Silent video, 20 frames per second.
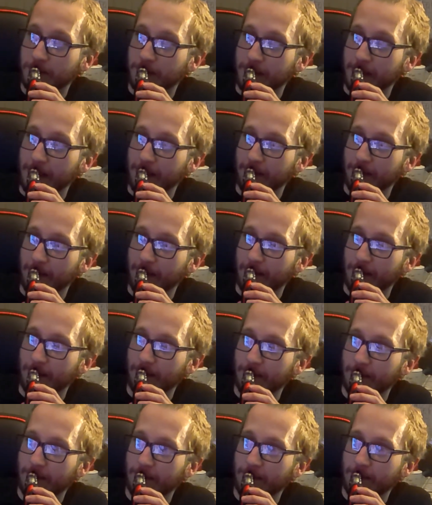saying
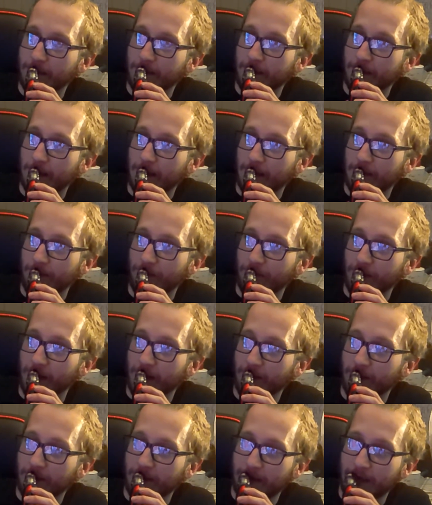that I'm
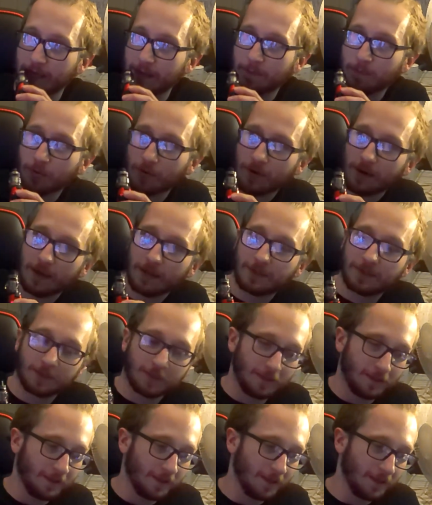very impressed. That right
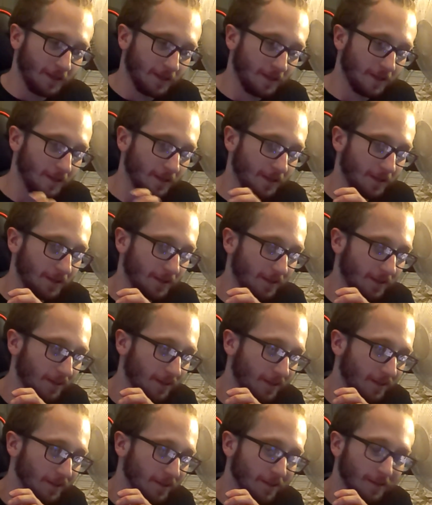there was a GIF
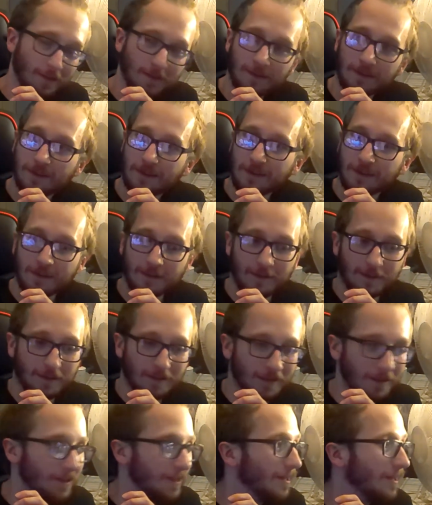that I shared
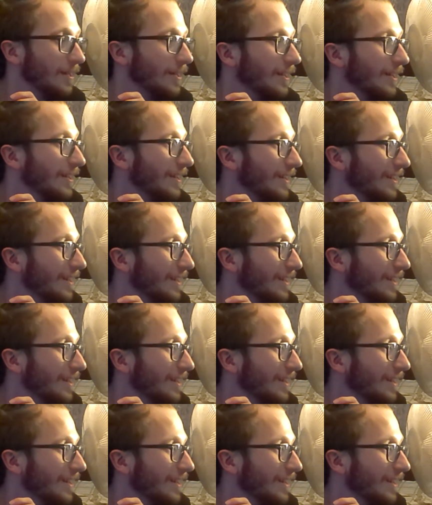earlier.